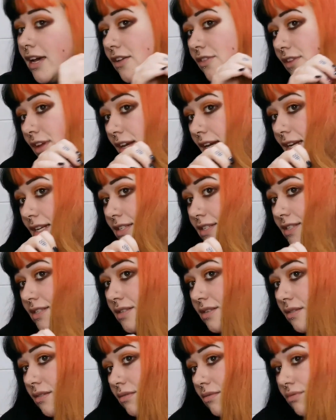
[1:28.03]
and then
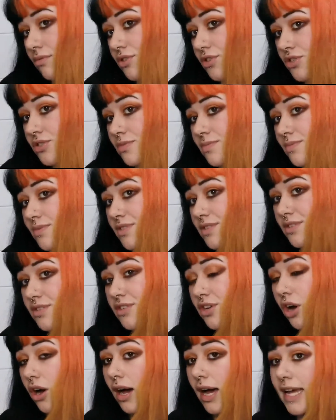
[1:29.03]
it's just
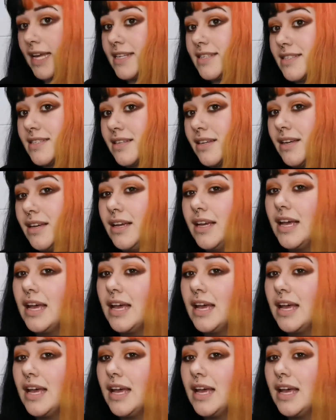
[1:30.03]
dies.